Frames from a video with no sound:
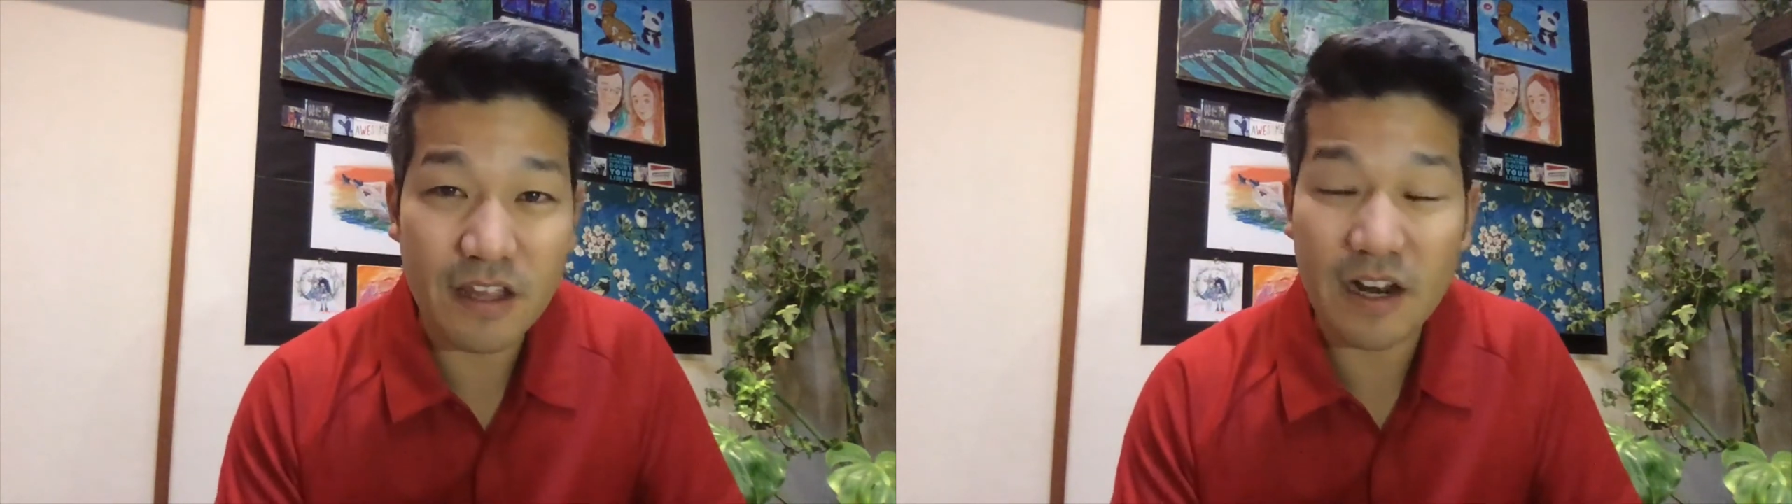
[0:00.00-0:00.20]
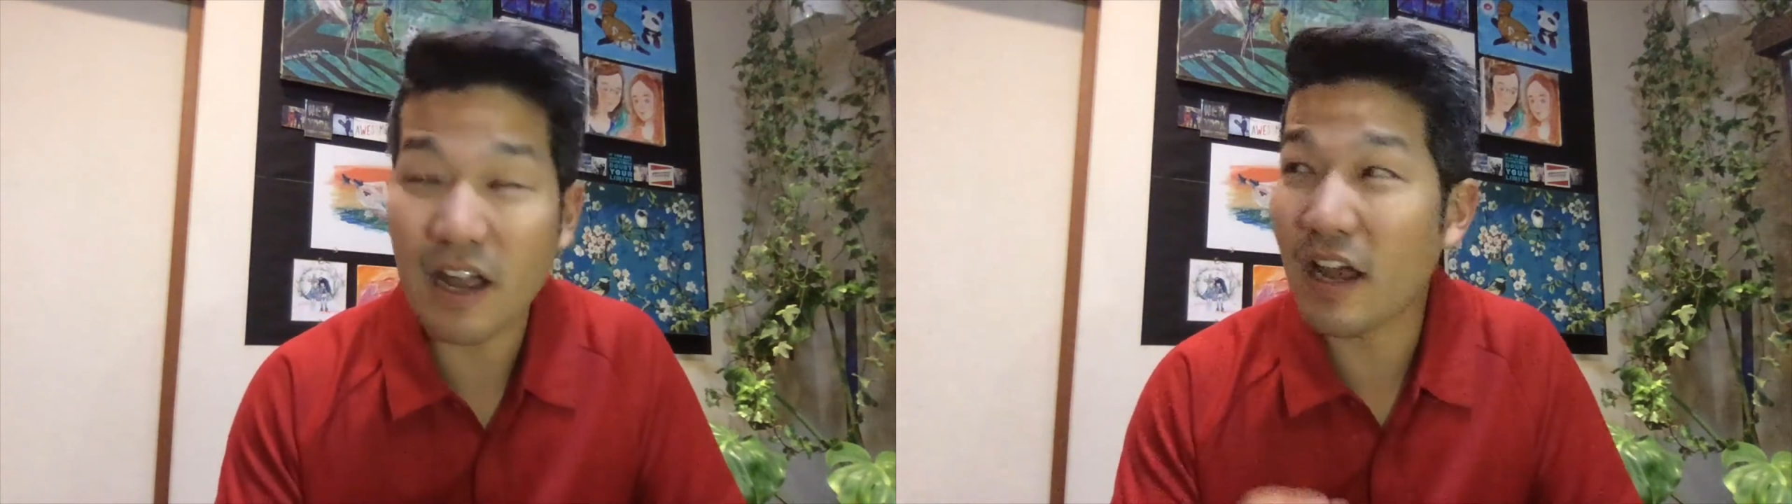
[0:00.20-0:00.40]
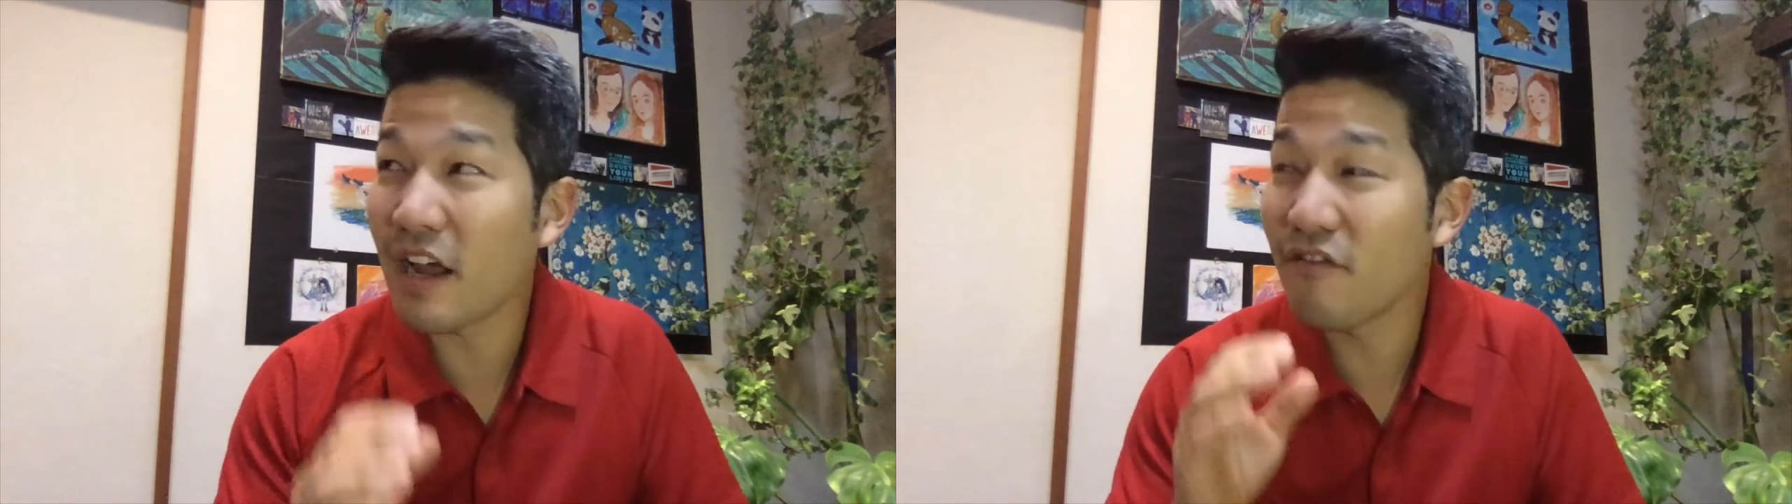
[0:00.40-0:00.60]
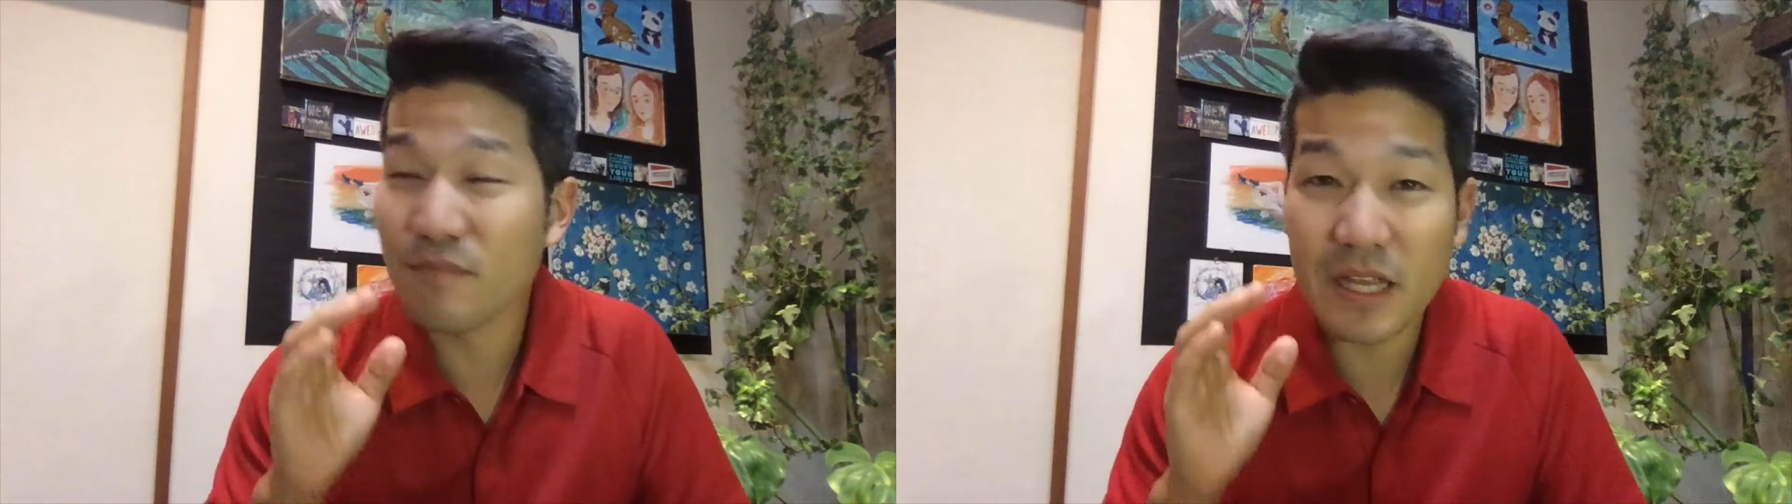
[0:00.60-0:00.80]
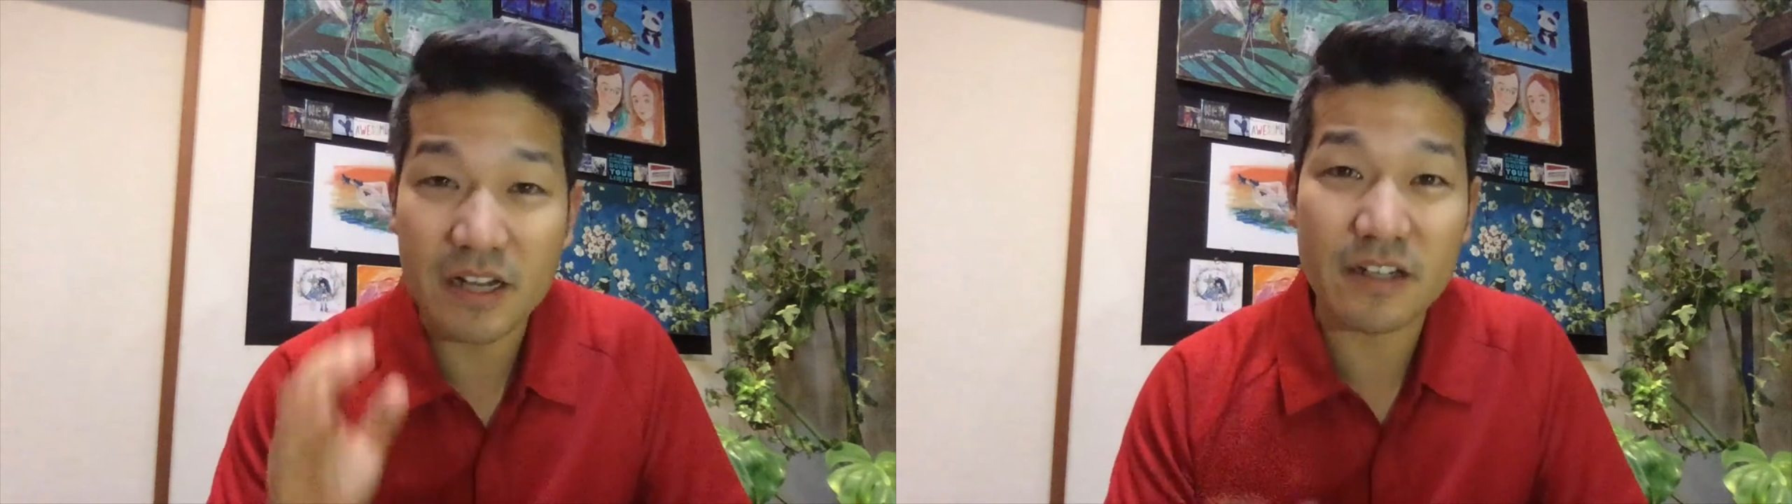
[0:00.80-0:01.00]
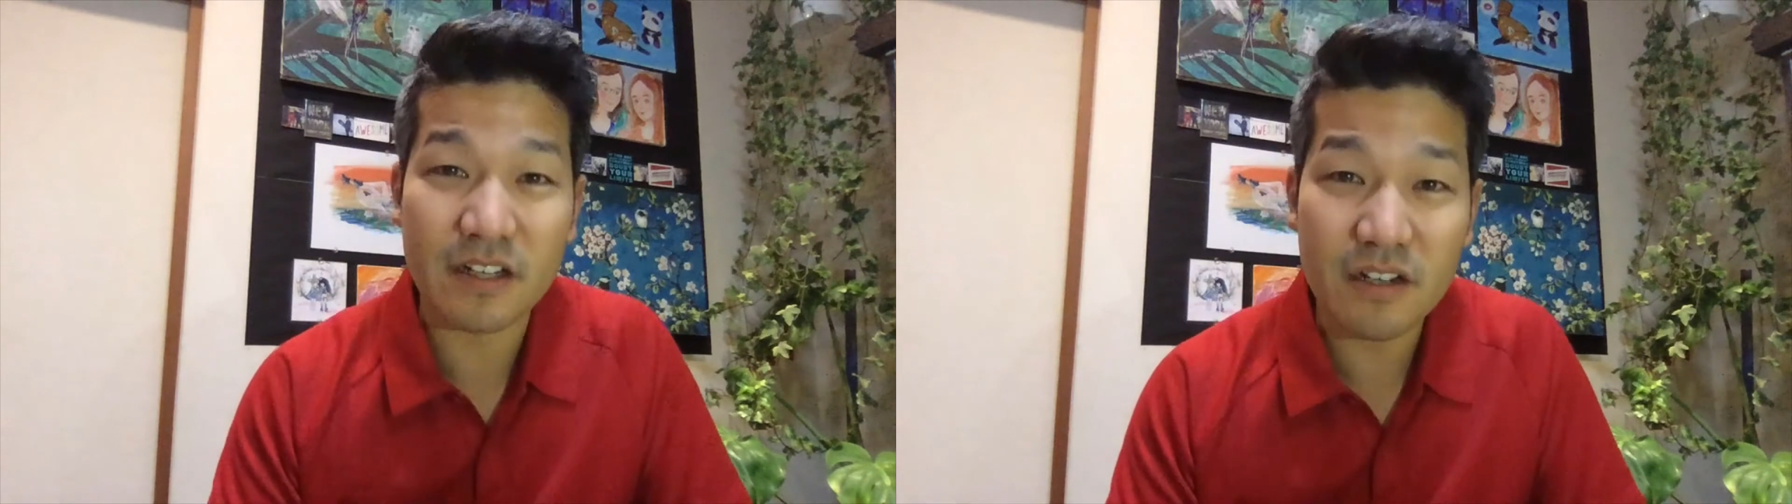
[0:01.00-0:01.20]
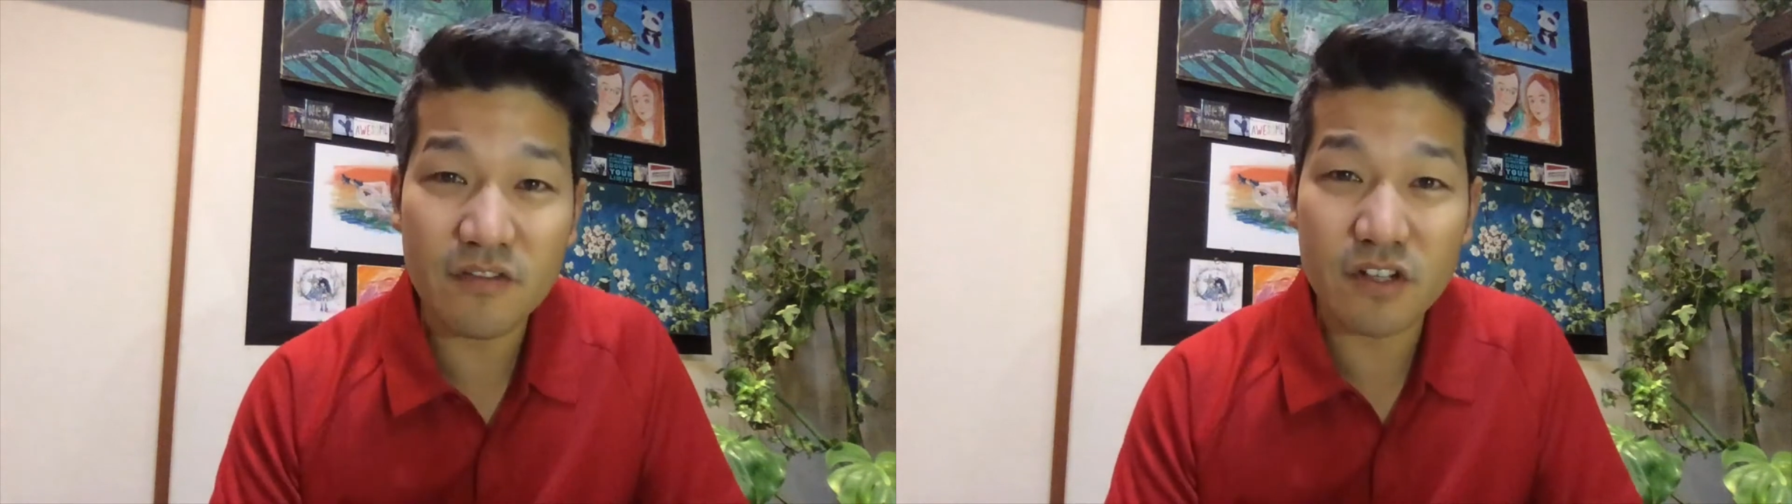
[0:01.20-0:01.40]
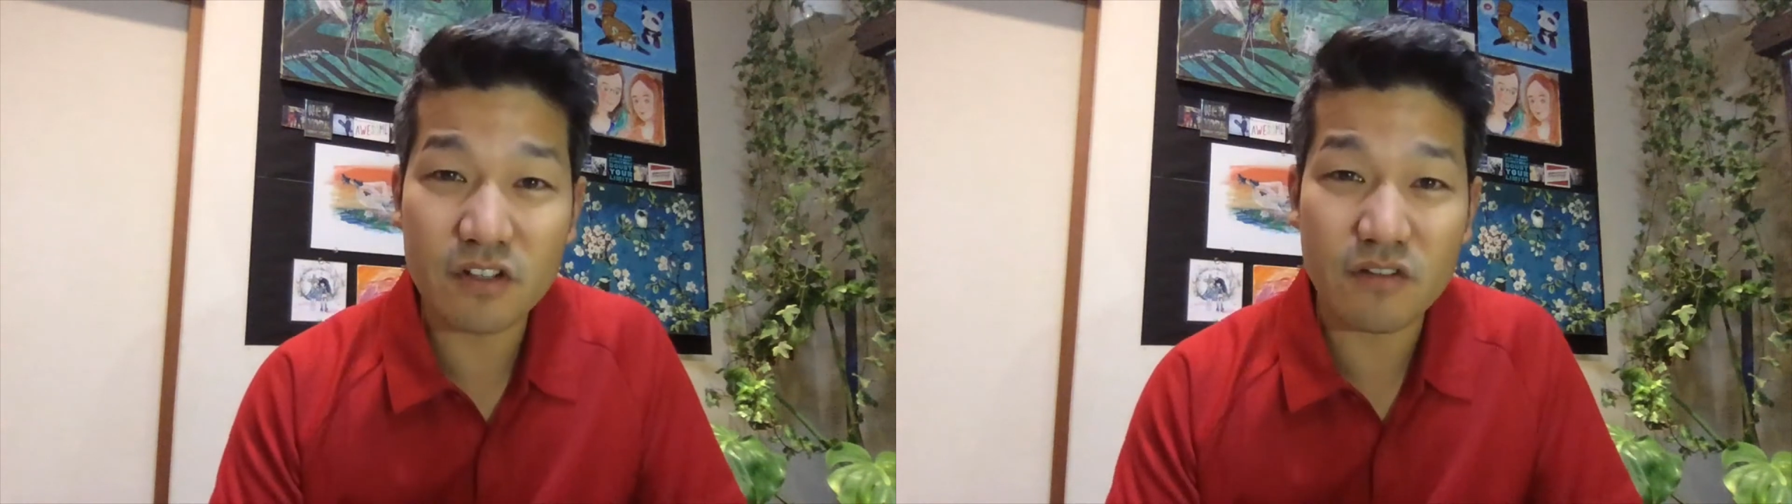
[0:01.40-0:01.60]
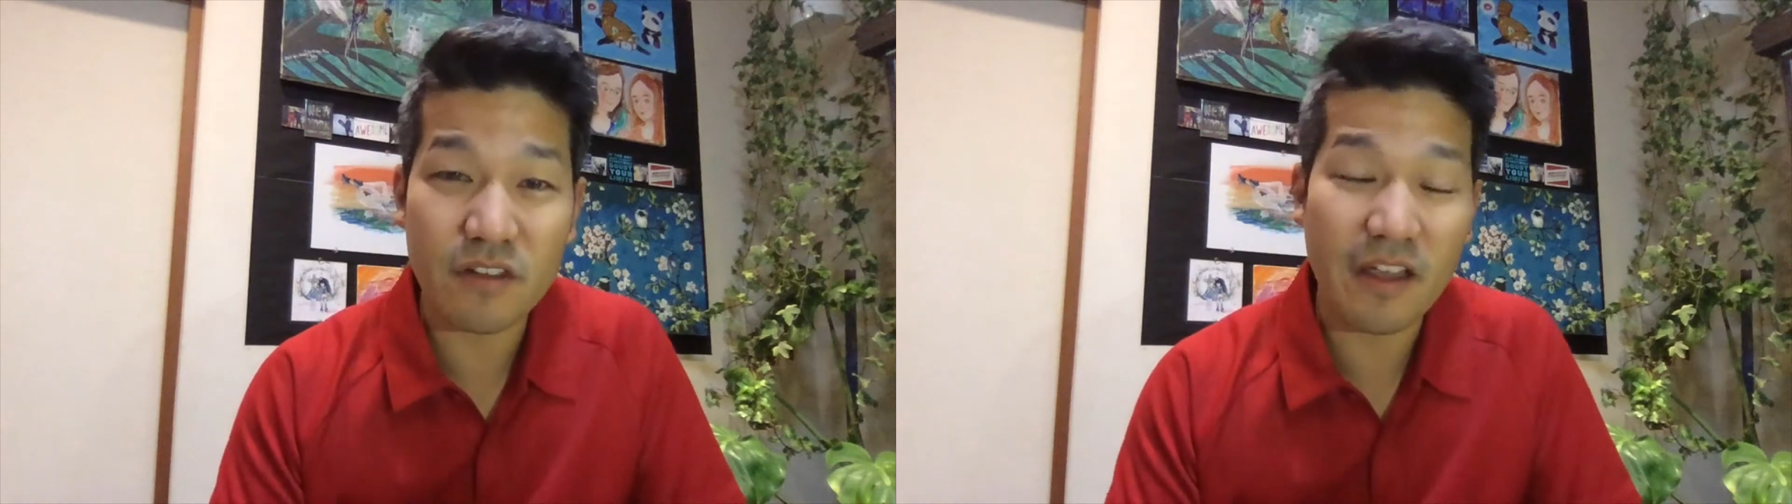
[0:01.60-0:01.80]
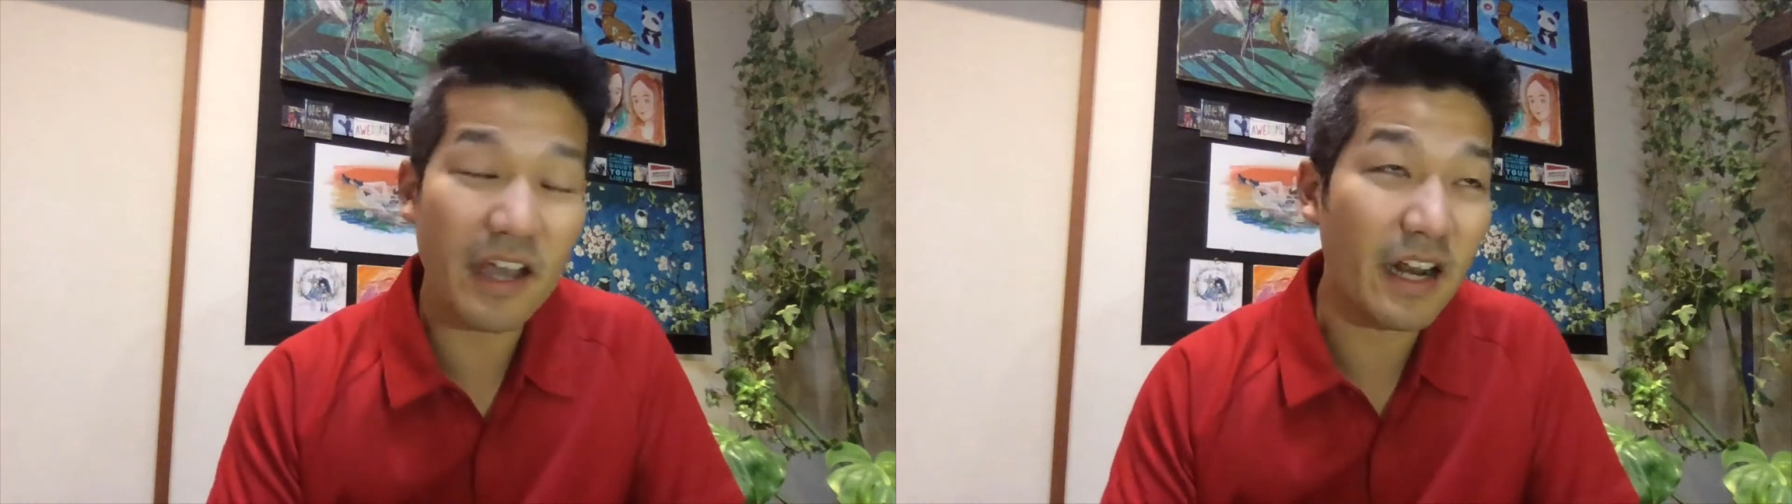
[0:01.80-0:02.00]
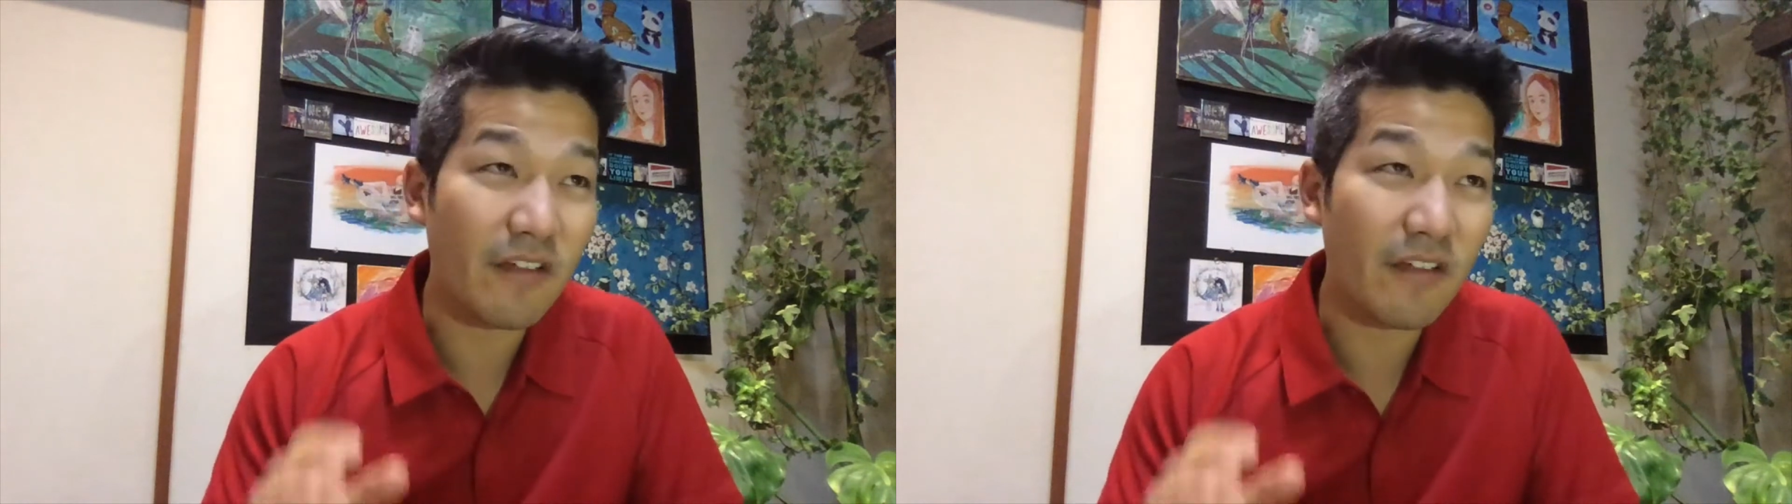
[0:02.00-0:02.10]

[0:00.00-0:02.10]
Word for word: then I've made a ton of videos around that,